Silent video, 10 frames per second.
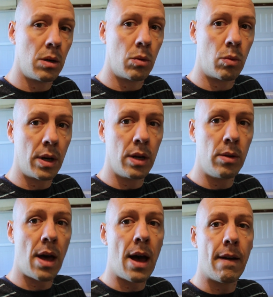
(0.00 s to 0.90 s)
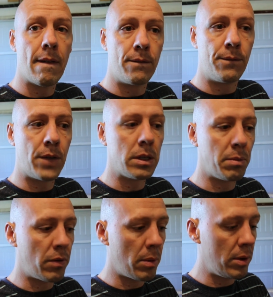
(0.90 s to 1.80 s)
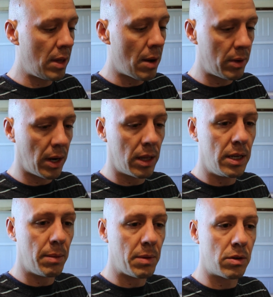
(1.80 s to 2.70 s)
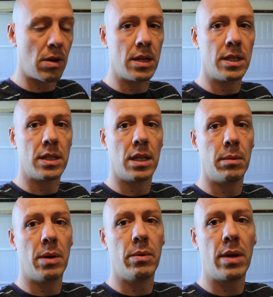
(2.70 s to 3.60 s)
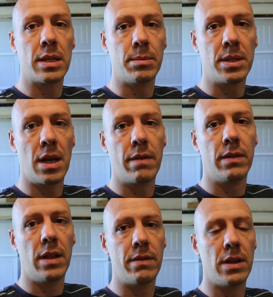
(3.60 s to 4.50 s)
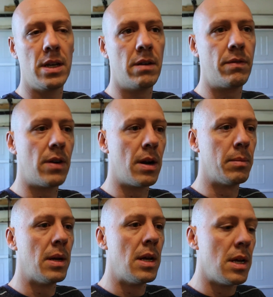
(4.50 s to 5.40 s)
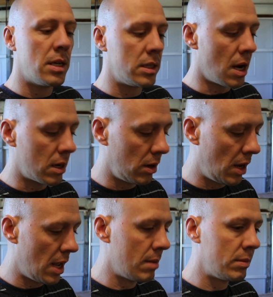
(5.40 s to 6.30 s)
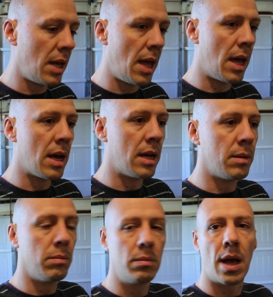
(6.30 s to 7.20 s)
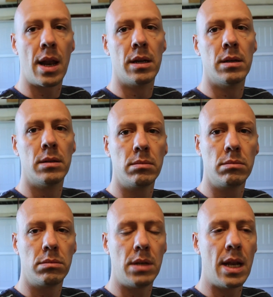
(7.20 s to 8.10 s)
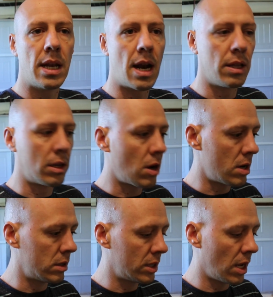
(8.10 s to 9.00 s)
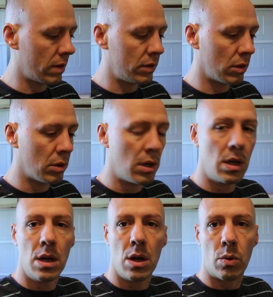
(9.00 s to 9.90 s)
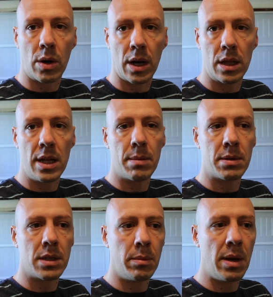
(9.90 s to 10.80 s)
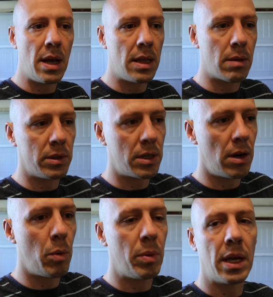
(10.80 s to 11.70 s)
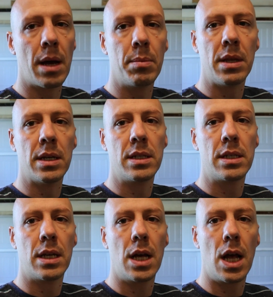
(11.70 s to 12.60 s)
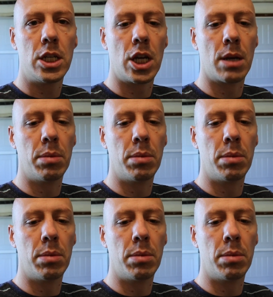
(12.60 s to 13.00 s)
we're gonna do that. First, before we do that, we're gonna clean up this garage just a little bit. We got some stuff left in here from soccer games and kind of in and out of the car stuff. So we're gonna clean up just a little bit, and then we'll start opening up this chicken